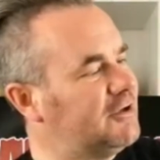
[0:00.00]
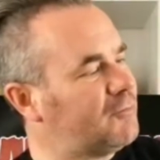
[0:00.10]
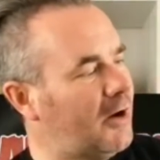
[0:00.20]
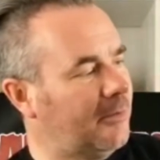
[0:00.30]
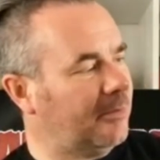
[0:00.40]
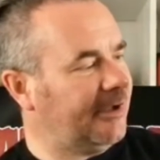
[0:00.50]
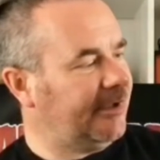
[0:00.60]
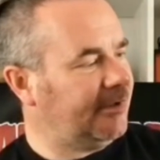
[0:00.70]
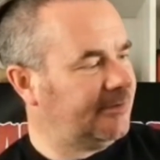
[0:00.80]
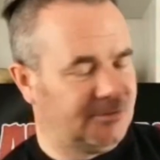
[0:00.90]
probably
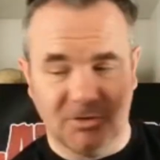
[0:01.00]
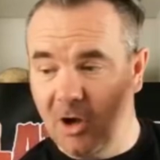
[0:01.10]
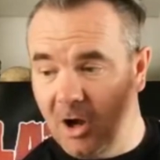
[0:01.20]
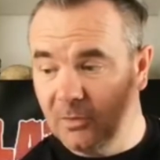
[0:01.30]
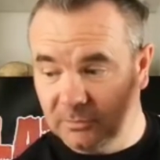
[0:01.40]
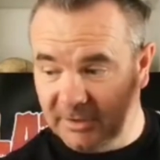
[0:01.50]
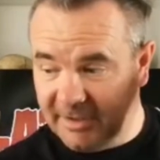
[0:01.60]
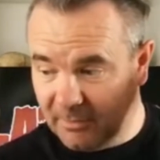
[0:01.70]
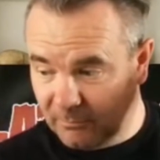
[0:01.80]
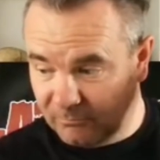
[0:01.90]
not only
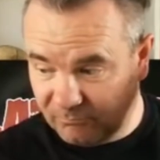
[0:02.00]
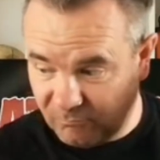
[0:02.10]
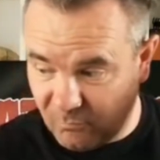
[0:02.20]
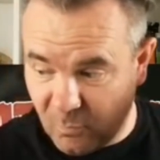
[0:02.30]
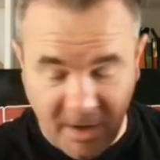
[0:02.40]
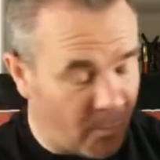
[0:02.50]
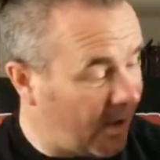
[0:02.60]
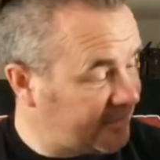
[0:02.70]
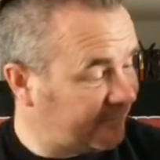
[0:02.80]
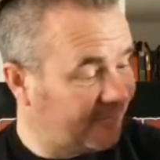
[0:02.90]

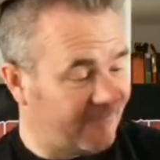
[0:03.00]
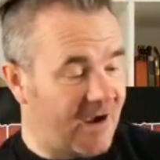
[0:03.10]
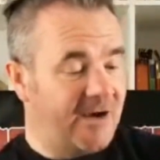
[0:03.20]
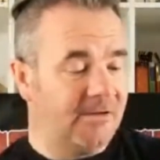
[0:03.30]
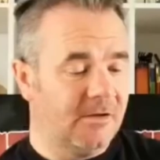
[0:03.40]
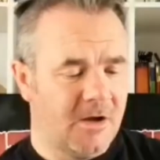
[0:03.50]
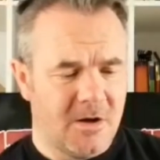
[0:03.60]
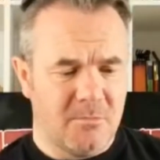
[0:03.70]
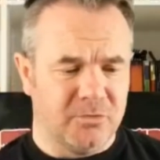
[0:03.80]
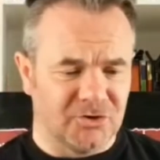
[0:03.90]
weight-wise for the vinyl,
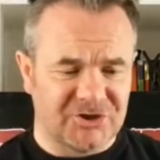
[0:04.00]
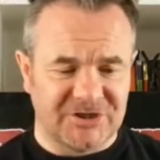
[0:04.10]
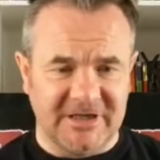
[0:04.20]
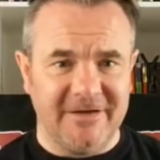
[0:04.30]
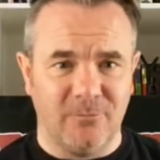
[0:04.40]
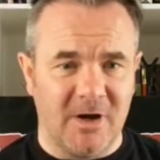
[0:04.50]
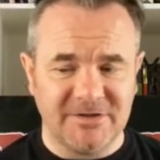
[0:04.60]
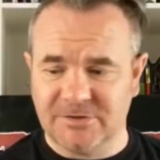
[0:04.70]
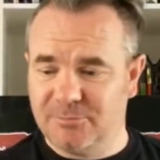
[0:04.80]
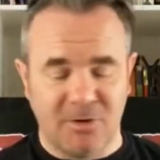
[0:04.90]
but sleeve-wise
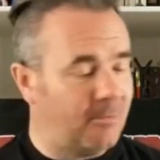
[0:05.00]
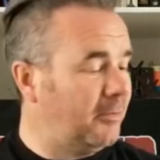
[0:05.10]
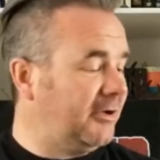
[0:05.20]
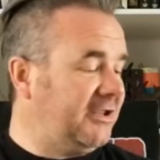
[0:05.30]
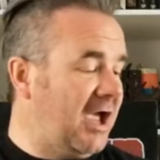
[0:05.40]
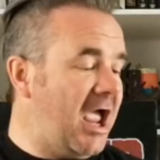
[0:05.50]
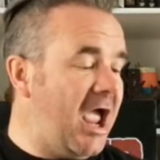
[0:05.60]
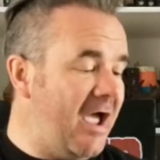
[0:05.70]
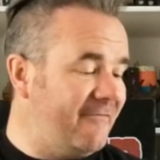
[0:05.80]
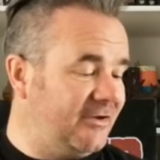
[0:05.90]
is probably the
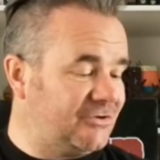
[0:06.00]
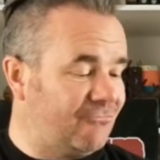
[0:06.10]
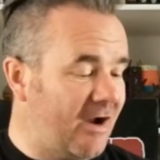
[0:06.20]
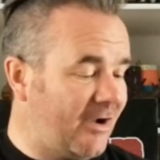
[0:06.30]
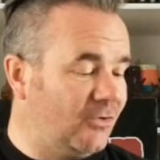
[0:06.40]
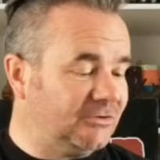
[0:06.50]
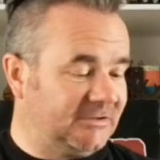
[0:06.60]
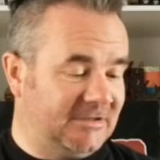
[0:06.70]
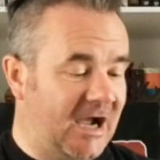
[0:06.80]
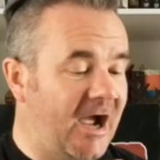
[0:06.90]
heaviest record
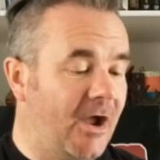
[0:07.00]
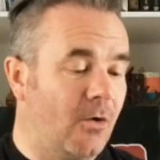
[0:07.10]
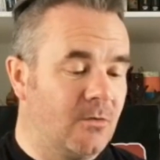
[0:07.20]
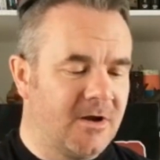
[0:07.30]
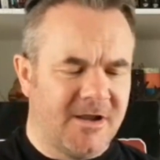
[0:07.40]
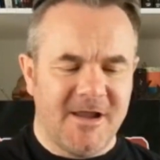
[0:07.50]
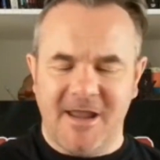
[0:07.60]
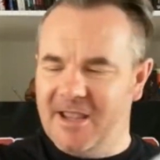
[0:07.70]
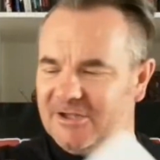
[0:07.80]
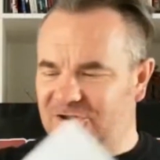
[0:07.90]
I own.
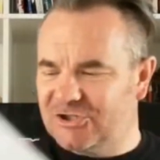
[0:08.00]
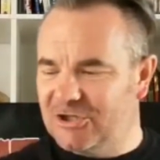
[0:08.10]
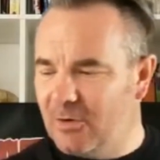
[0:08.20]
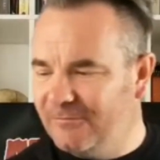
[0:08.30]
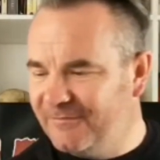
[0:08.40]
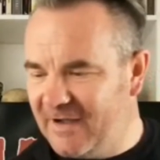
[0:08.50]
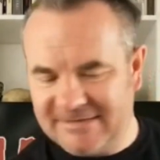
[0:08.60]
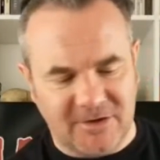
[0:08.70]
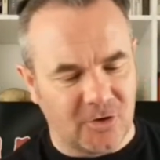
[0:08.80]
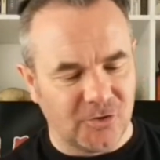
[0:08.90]
It's so fat.
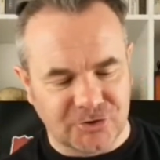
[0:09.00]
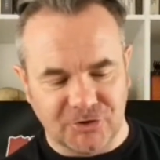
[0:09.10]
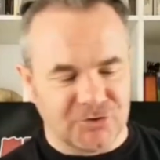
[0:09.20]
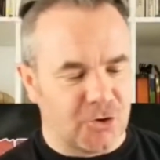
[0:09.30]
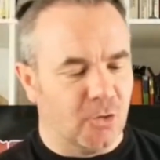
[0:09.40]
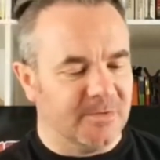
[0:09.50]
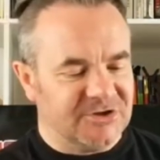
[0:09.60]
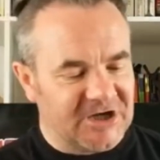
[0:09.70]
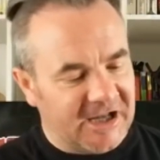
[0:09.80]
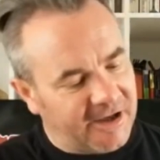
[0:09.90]
Got all sorts of gubbins
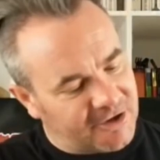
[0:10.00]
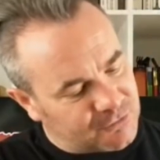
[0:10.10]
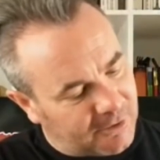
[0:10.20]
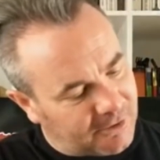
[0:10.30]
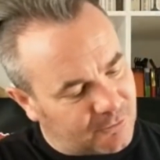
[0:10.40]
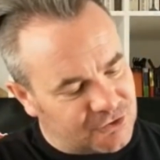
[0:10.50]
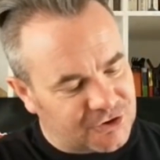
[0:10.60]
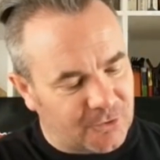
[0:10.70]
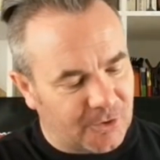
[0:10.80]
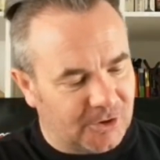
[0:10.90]
in here as well. I'm going to show
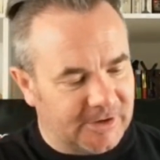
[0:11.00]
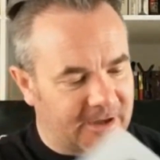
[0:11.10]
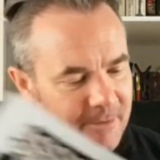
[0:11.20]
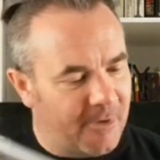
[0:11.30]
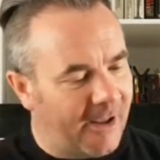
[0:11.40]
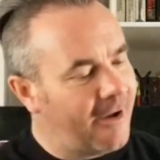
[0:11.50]
you all that in a minute.